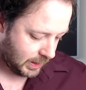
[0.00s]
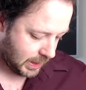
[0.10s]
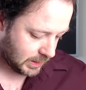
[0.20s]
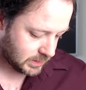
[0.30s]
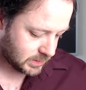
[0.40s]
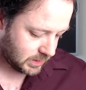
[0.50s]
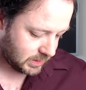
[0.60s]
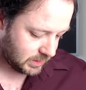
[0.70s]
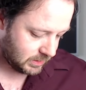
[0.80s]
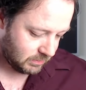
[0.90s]

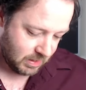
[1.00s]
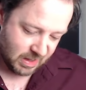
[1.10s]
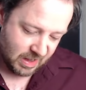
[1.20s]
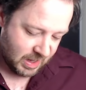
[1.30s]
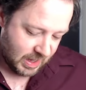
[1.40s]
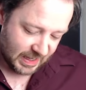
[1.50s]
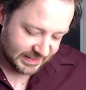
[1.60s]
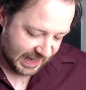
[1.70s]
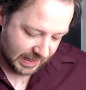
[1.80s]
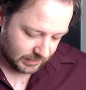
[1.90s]
And
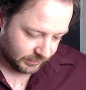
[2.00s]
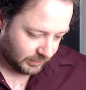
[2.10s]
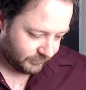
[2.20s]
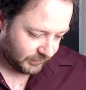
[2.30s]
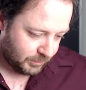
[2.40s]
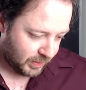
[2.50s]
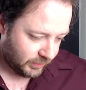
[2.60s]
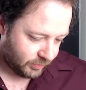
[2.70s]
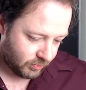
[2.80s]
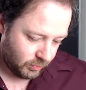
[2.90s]
again, I think
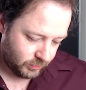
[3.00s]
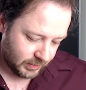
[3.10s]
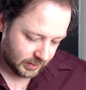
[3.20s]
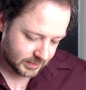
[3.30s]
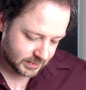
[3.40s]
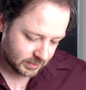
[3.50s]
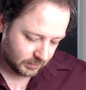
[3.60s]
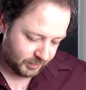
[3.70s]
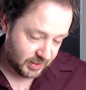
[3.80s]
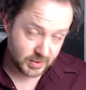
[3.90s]
flipping through this,
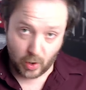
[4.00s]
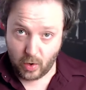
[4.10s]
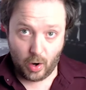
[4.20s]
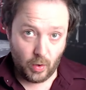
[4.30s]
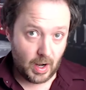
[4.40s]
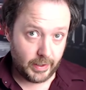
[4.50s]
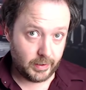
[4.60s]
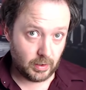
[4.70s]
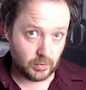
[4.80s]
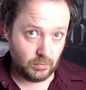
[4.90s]
because
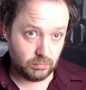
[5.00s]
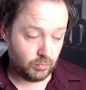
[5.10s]
Ohio,